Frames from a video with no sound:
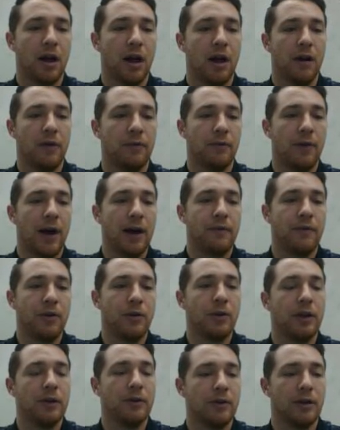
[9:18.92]
5
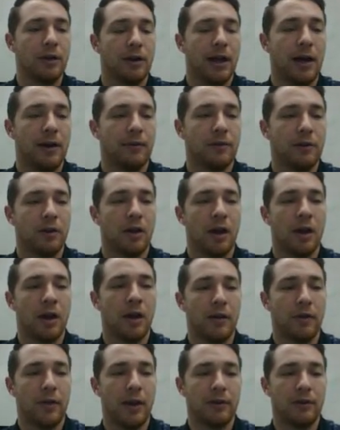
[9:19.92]
units to the left.
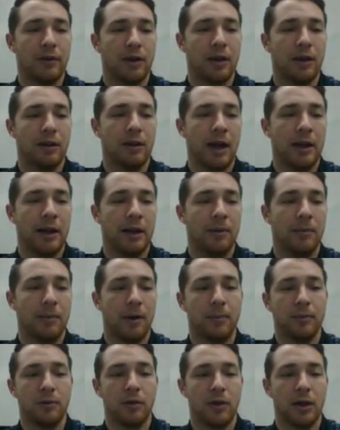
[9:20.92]
That's going to line them
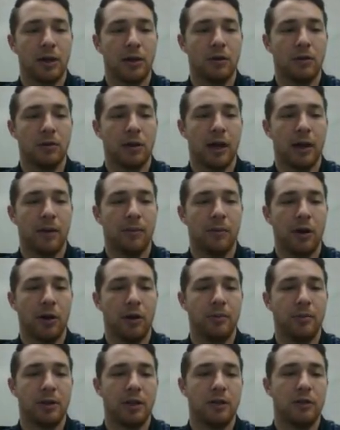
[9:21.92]
up so they look like mirror
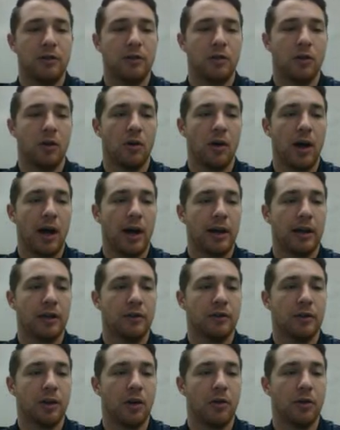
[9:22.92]
images. So I can
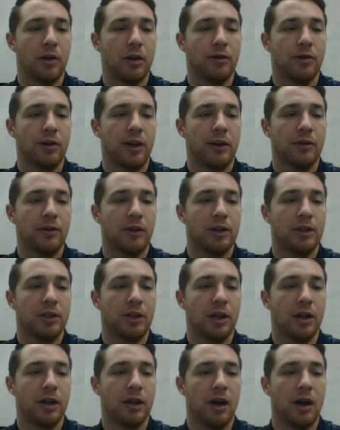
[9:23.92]
start with a
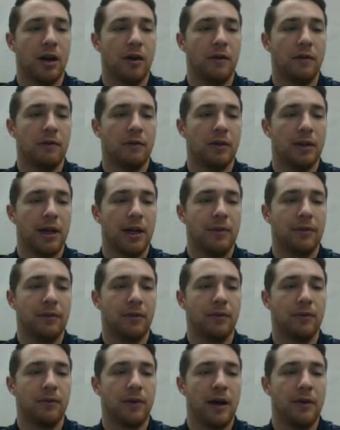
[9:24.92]
translation of left
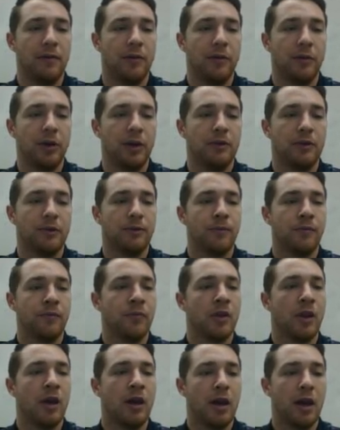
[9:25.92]
5 units.
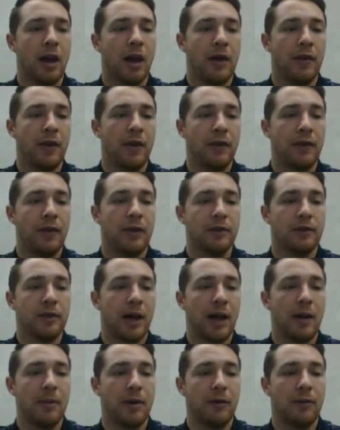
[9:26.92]
And then this
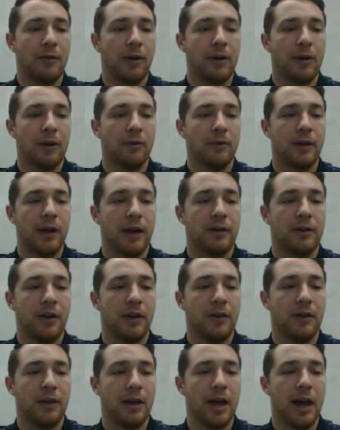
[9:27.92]
time, if I reflect
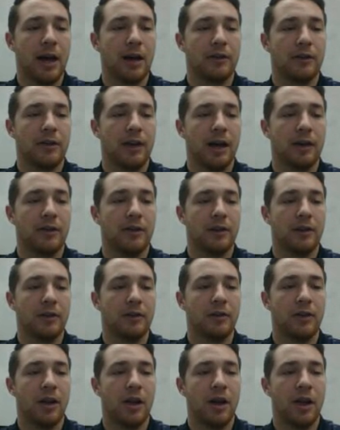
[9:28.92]
in the
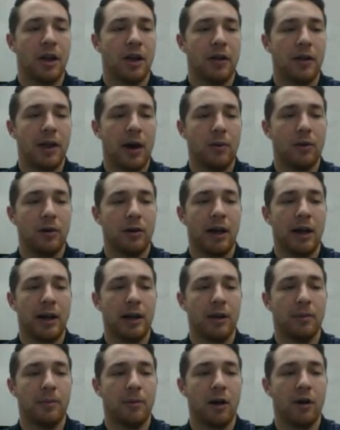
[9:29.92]
x-axis, that would line
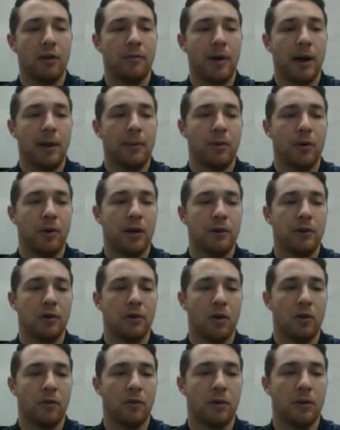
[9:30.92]
up all of my points
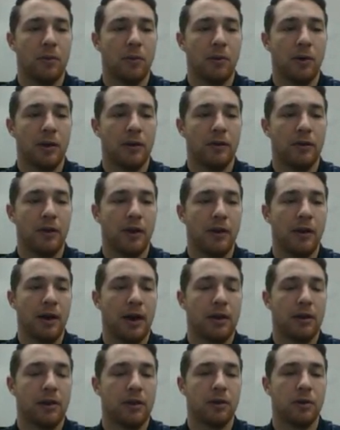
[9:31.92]
over the points in
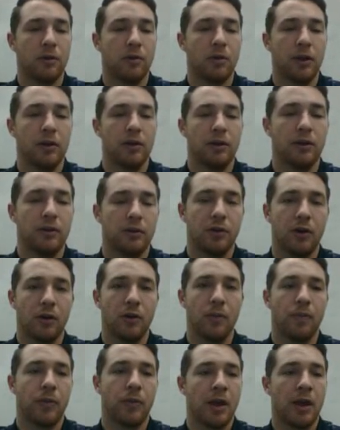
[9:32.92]
that third quadrant.
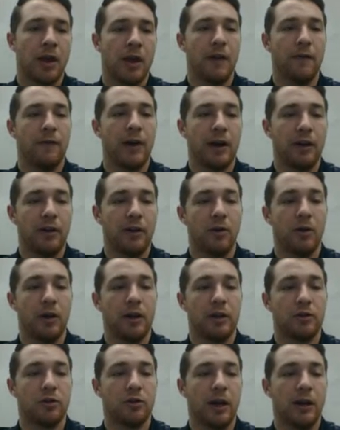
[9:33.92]
So if I do a
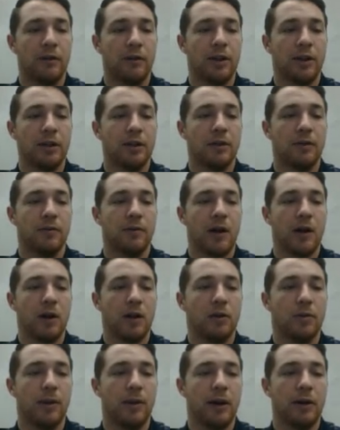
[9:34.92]
translation
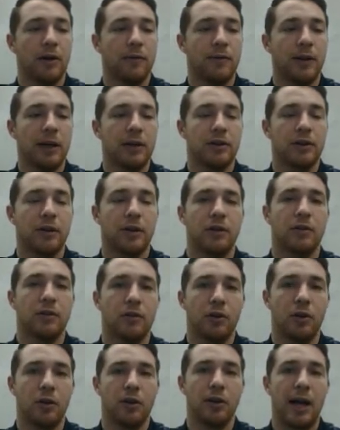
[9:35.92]
followed by a reflection,
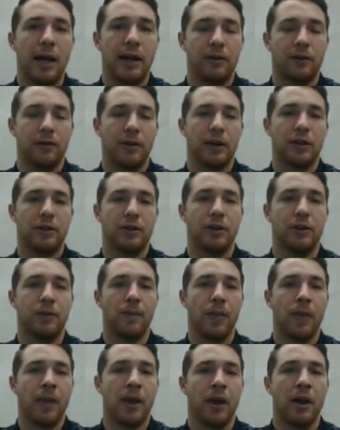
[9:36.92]
so a glide reflection,
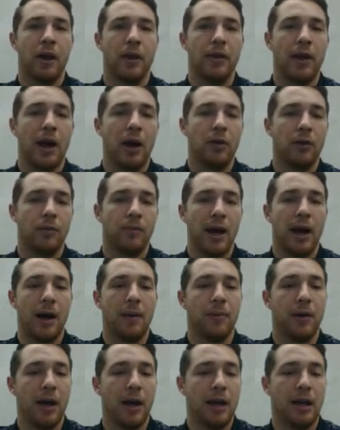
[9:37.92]
that would map
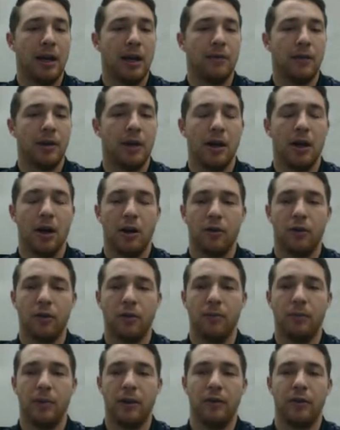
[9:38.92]
NAV onto
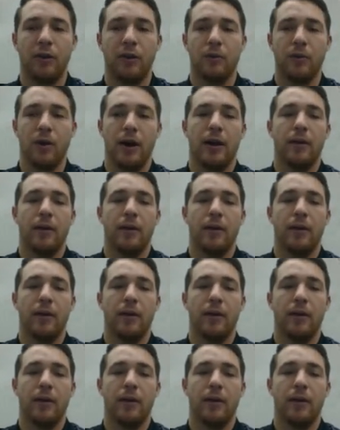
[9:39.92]
BCY.